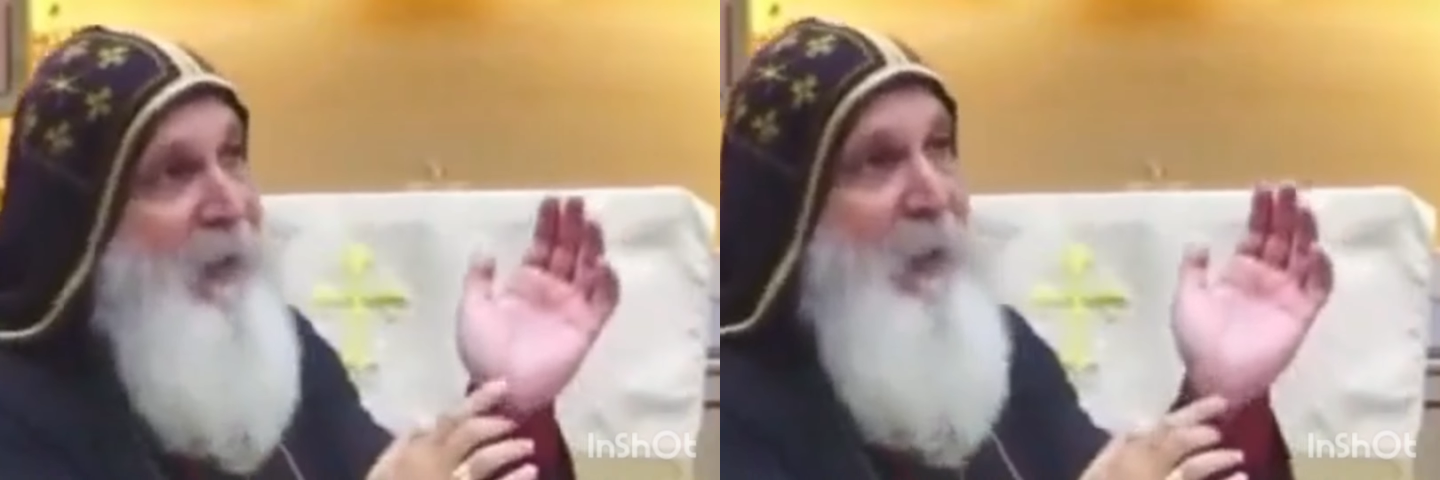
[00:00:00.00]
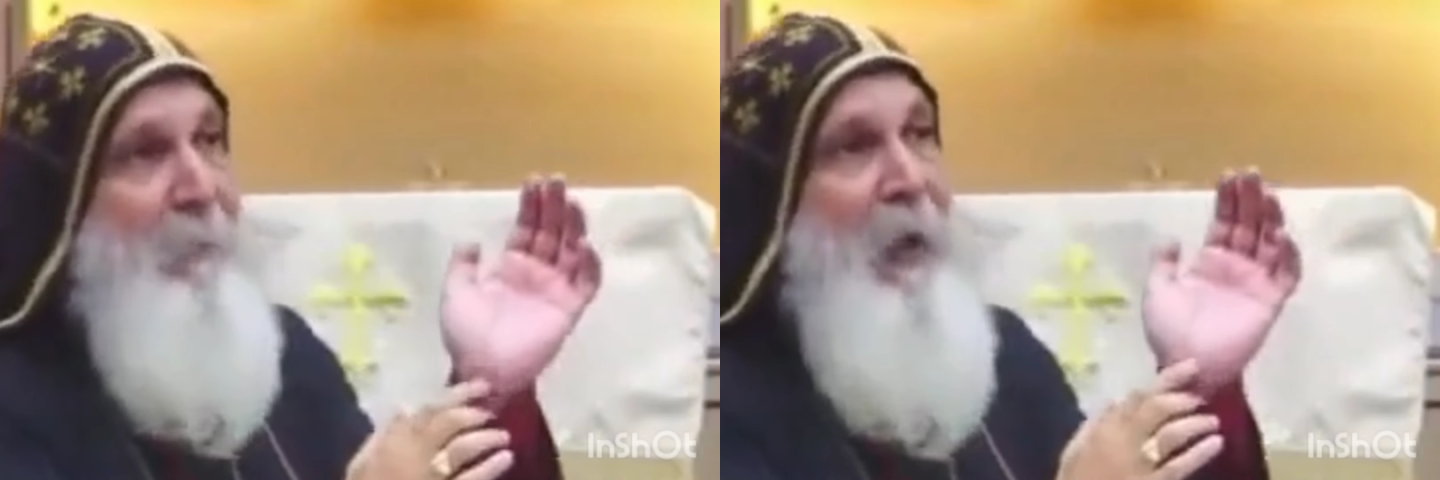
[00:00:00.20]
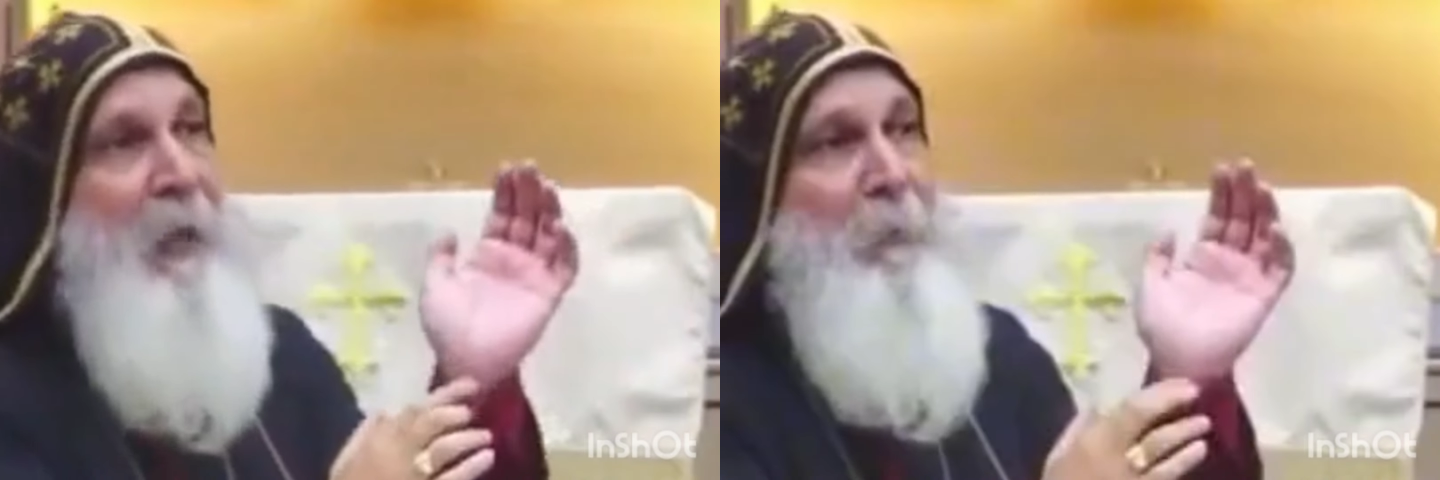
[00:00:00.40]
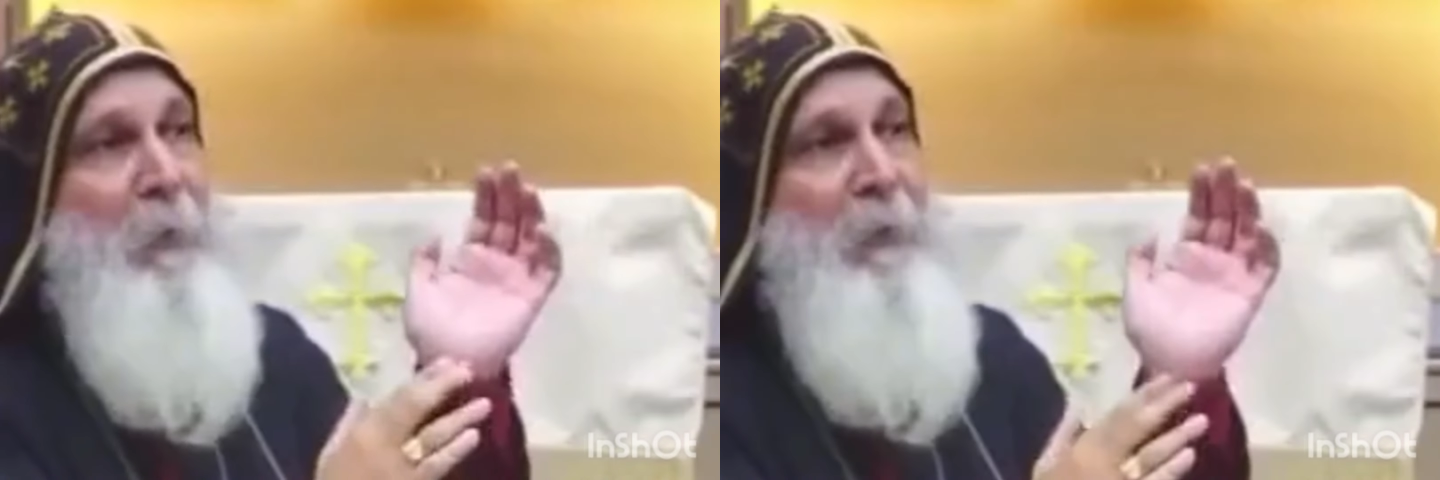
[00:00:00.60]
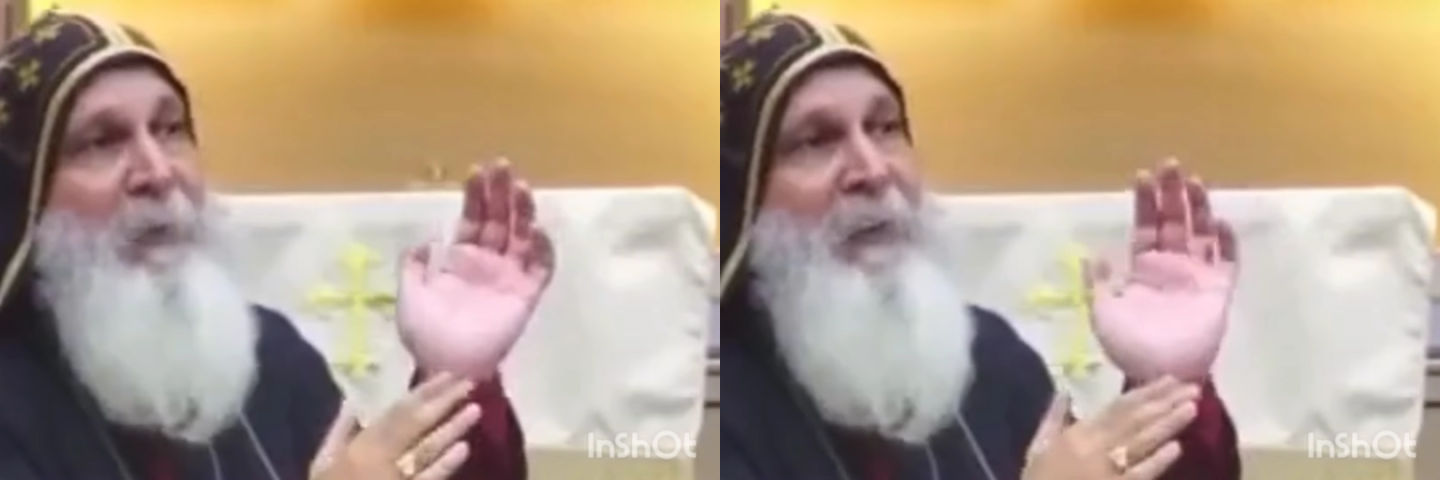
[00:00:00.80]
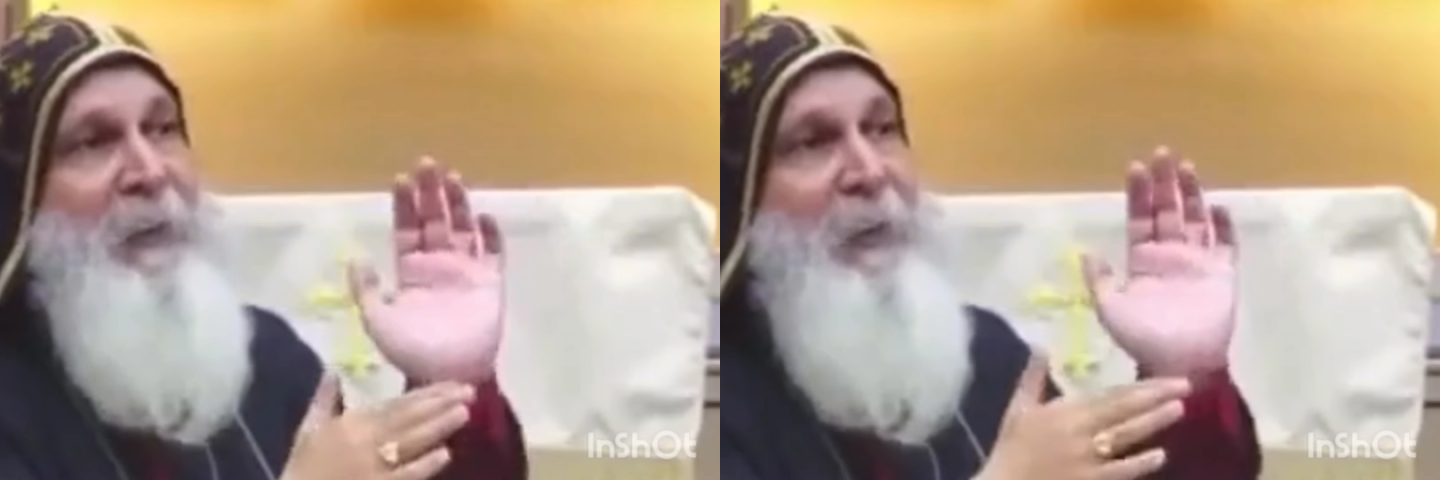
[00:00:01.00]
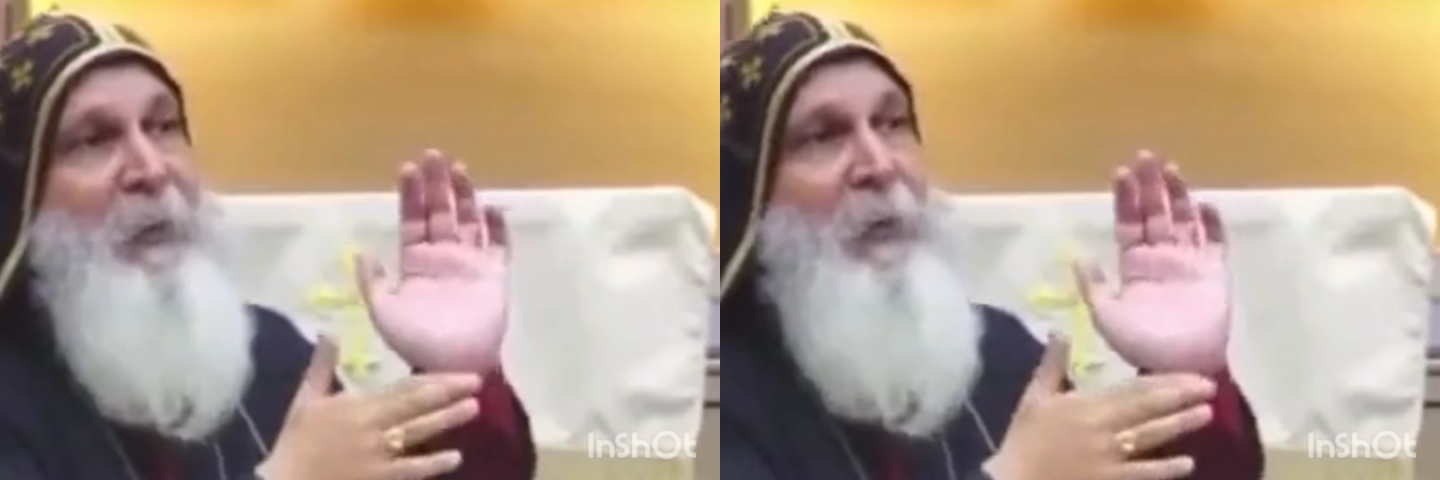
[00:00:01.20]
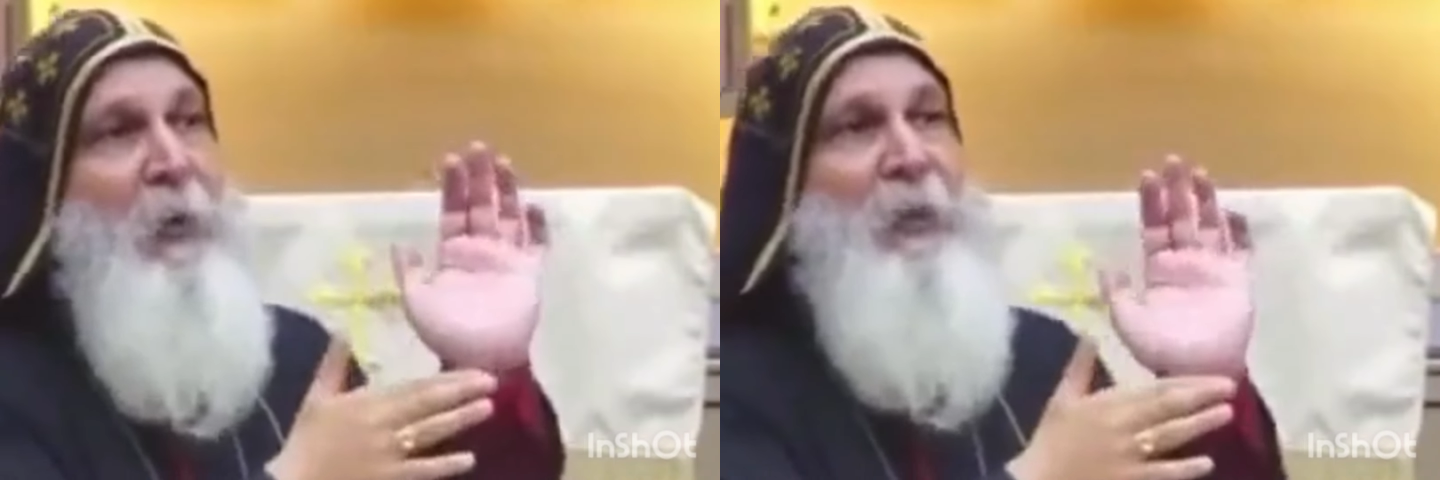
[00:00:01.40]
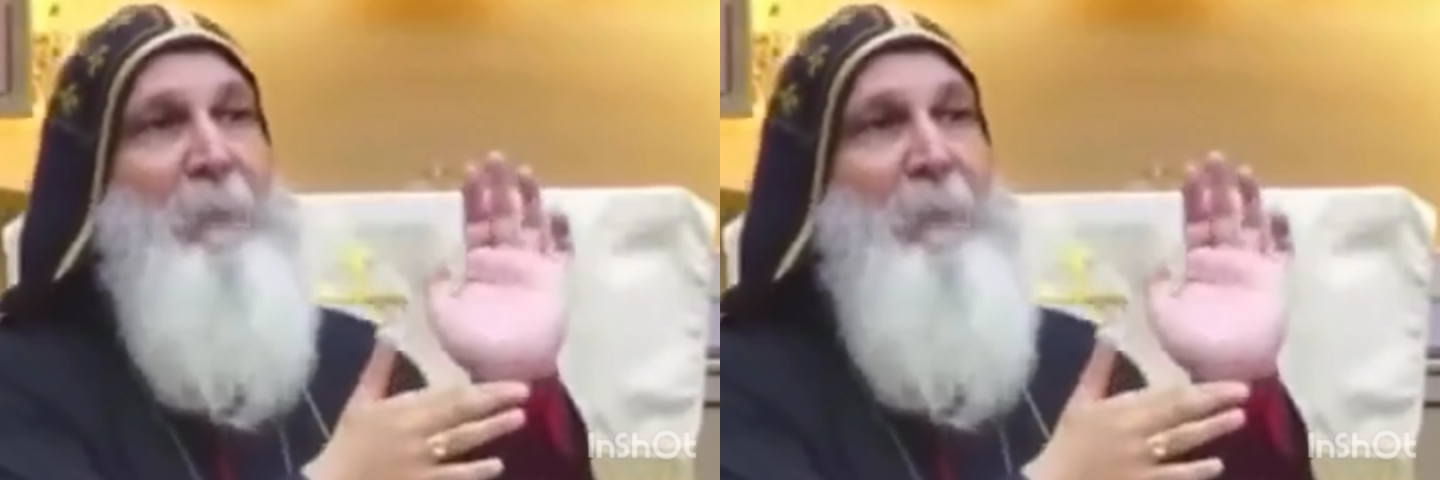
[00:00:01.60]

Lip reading: in the Bible talks